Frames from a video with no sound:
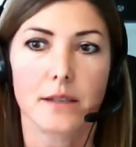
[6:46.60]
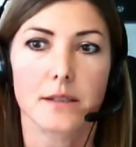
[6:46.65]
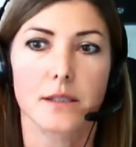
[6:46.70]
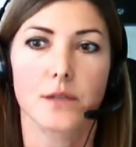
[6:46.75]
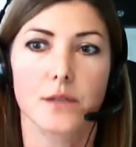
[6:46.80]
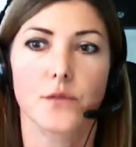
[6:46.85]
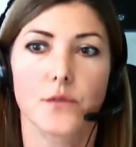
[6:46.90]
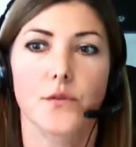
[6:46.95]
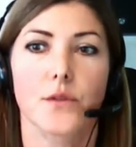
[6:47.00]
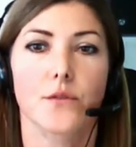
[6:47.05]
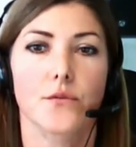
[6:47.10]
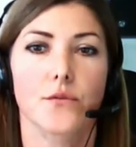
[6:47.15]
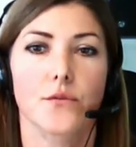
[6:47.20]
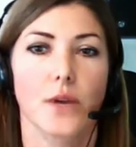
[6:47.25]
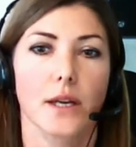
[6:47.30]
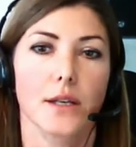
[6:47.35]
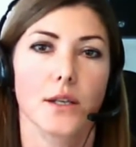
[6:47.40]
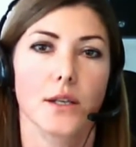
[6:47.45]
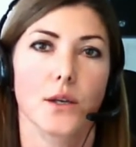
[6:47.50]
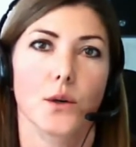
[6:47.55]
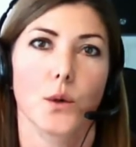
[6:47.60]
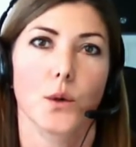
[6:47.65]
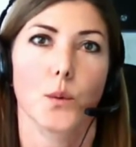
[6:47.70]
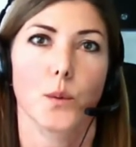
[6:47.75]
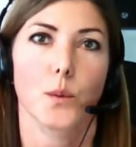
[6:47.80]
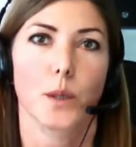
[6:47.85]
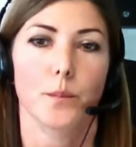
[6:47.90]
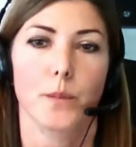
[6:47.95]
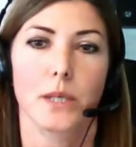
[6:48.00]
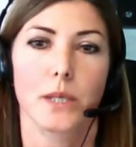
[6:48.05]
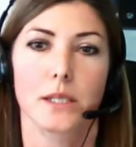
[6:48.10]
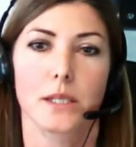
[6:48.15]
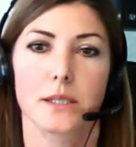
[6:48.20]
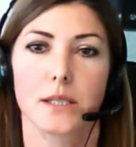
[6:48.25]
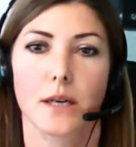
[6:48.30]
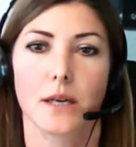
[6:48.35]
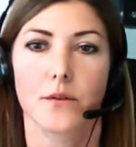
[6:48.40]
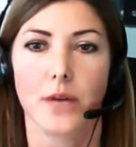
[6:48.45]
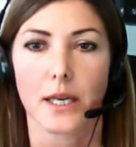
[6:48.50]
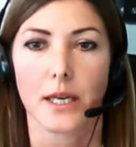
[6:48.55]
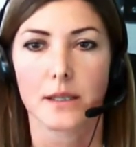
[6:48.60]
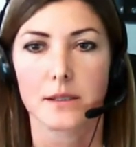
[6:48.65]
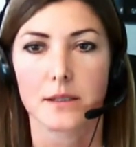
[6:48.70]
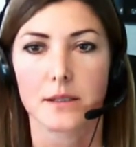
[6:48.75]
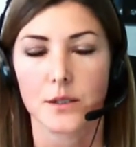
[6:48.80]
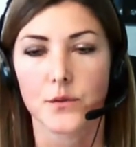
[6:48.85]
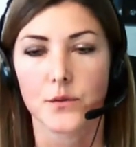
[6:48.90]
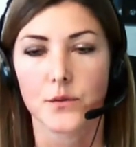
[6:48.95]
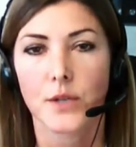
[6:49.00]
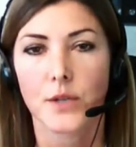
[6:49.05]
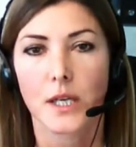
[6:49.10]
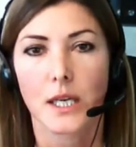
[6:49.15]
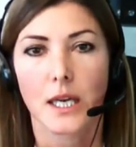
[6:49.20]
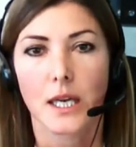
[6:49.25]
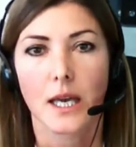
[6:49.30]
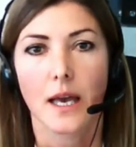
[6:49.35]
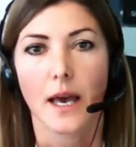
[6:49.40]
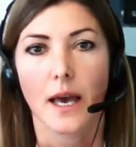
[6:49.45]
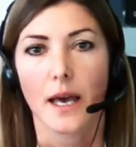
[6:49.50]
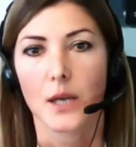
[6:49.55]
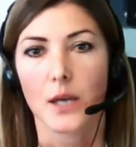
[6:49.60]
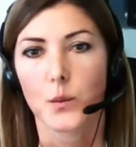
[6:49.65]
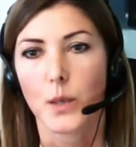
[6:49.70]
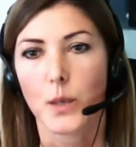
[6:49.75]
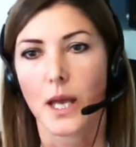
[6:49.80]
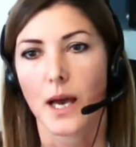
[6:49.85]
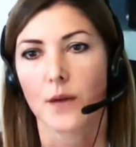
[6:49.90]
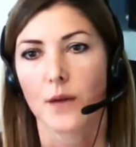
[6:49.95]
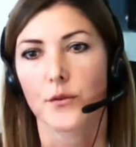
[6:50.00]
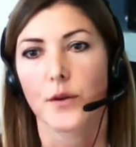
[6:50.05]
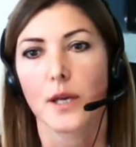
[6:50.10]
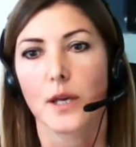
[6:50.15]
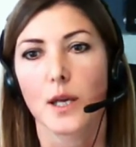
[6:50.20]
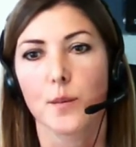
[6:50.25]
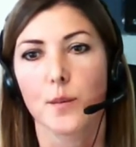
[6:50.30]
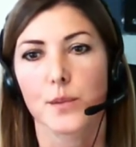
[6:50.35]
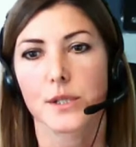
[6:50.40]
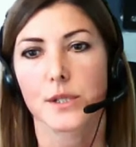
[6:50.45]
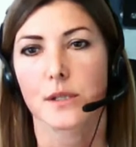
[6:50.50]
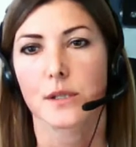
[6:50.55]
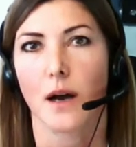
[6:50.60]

the Radio Equipment Directive, and we have heaps